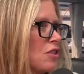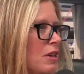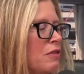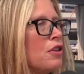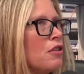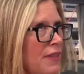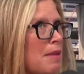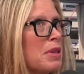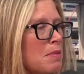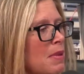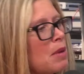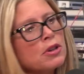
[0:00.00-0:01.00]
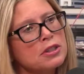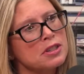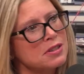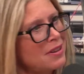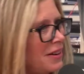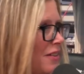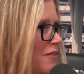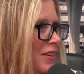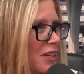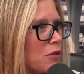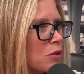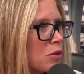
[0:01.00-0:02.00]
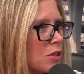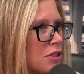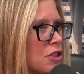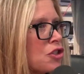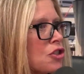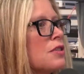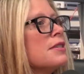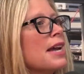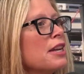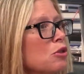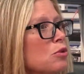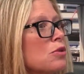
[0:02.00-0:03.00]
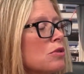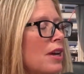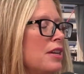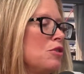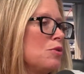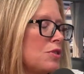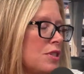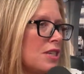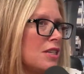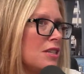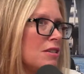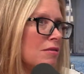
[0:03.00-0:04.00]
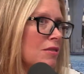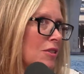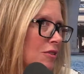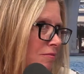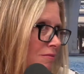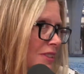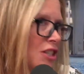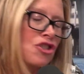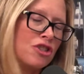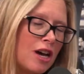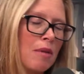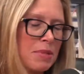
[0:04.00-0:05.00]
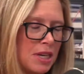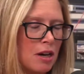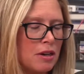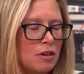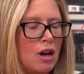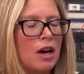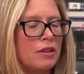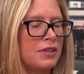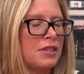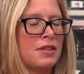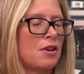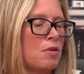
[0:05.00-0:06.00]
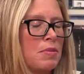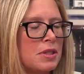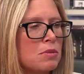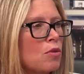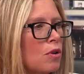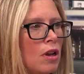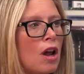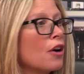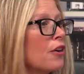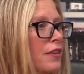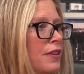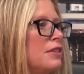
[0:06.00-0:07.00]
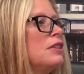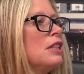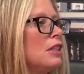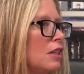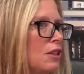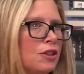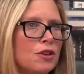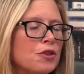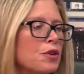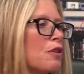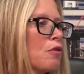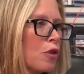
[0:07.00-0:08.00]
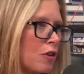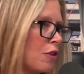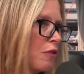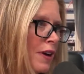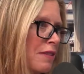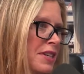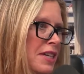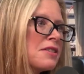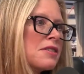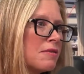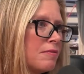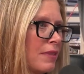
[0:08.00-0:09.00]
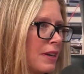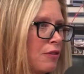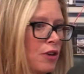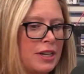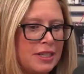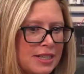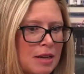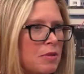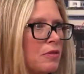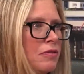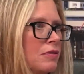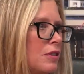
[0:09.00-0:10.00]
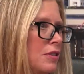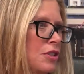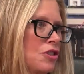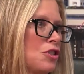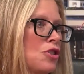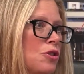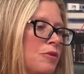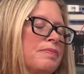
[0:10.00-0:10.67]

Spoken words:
your family member does not have any of those conditions, and you see, they should not be on these therapies more longer than 3 or 4 or 5 days, right? For any type of condition. So.